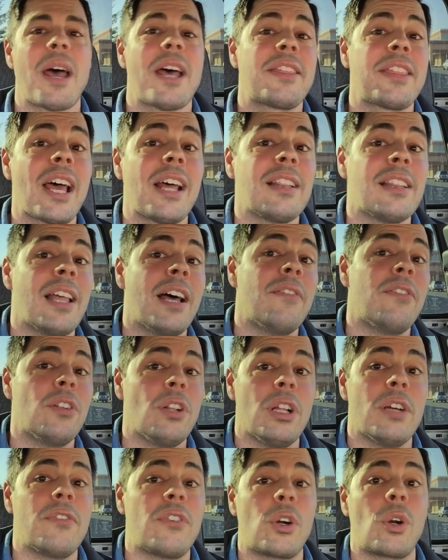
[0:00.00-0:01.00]
at that
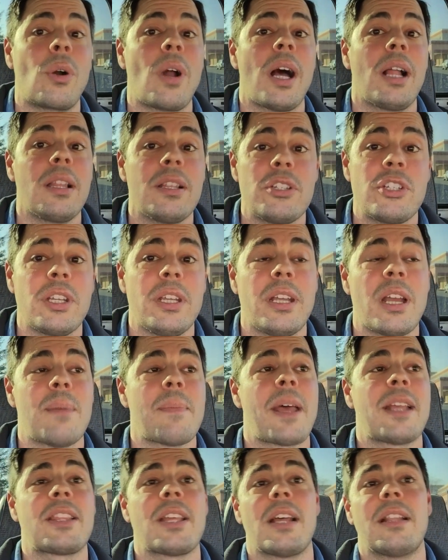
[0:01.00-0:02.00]
level of horology.
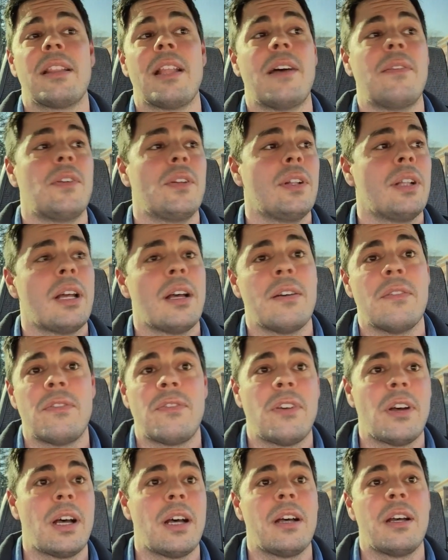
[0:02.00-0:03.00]
I'm at that level
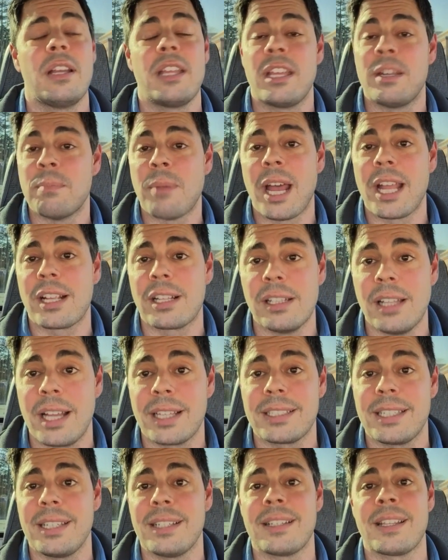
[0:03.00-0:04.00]
of, in my
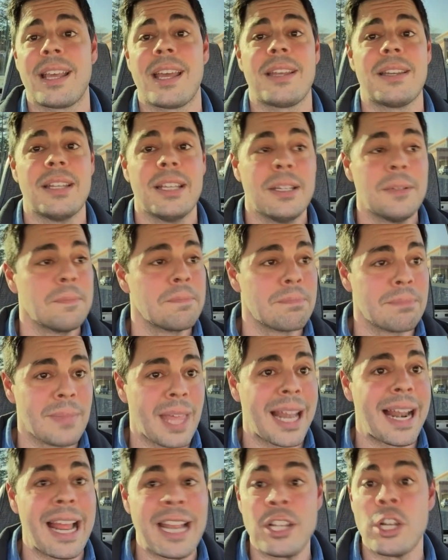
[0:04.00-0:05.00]
collecting that
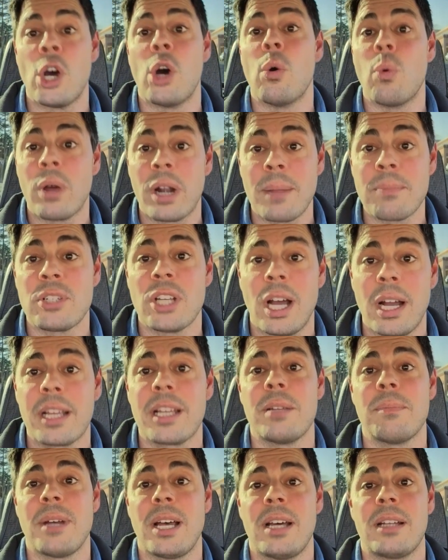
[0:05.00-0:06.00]
I know what I'm
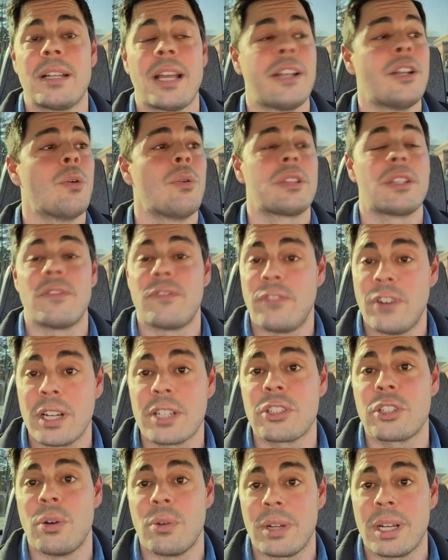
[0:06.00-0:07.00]
talking about. I know what the
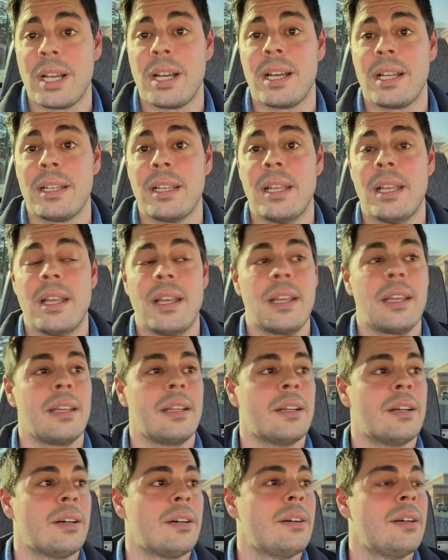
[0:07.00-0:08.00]
fuck's going on,
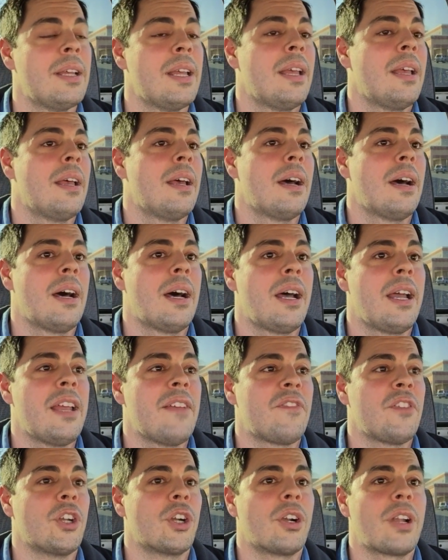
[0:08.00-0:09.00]

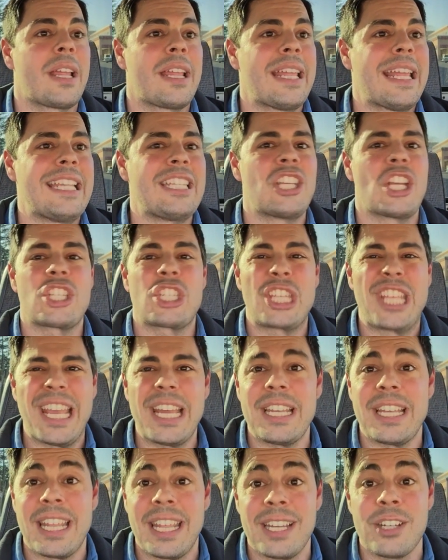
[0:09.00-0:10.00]
if you're just
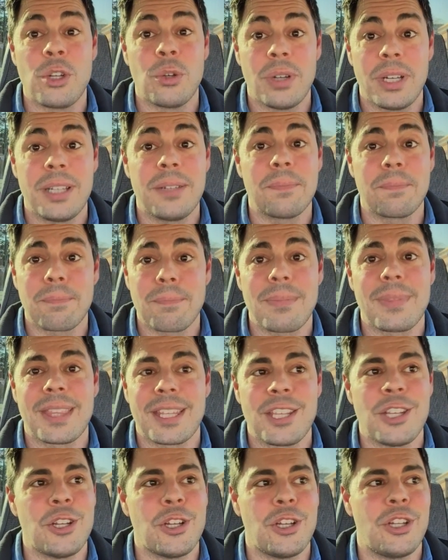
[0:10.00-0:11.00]
getting into it,
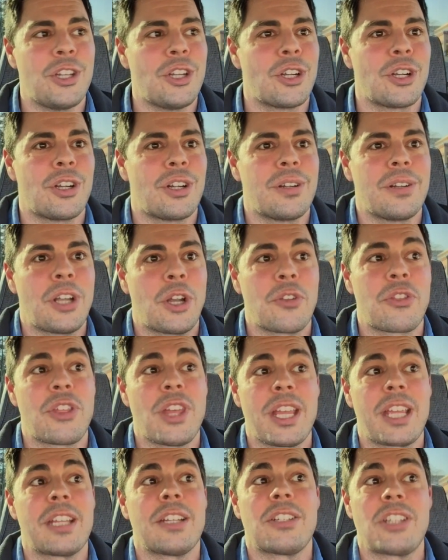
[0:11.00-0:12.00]
you're
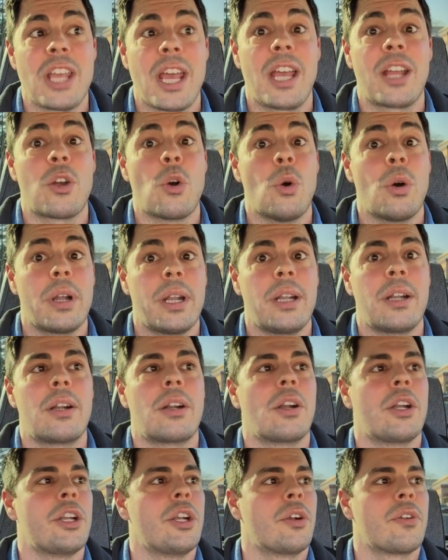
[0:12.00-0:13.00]
thinking Tag
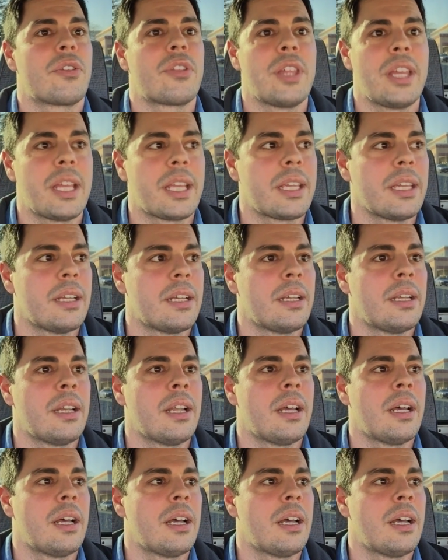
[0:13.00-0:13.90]
Heuer, or you're thinking,